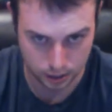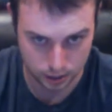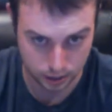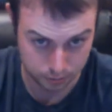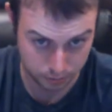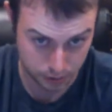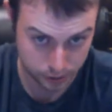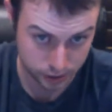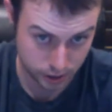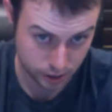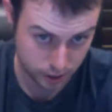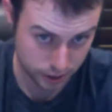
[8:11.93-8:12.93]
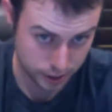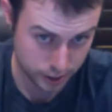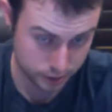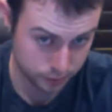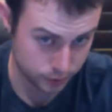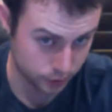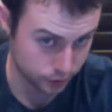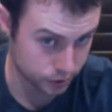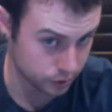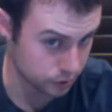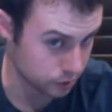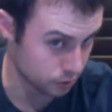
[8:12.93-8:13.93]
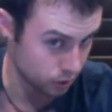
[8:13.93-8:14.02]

Yep, my scar line feels